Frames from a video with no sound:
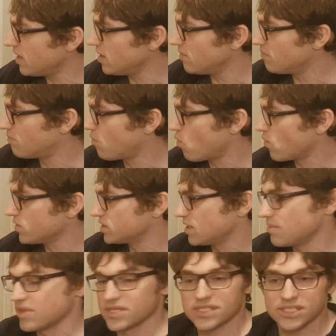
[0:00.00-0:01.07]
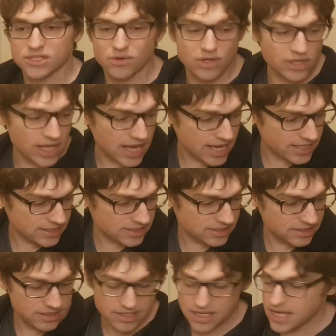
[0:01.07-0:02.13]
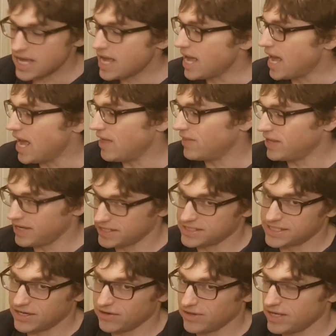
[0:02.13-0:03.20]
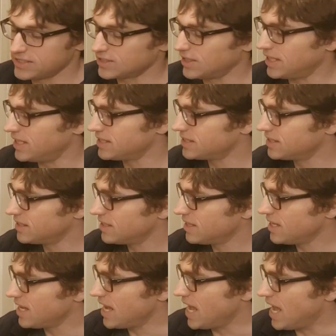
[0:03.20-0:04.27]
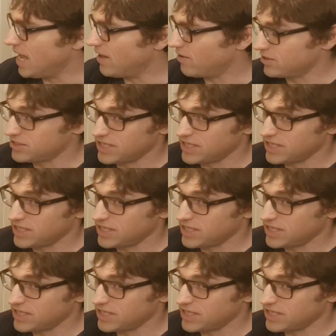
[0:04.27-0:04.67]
to pour some of this into a glass, and then a sterilized glass, or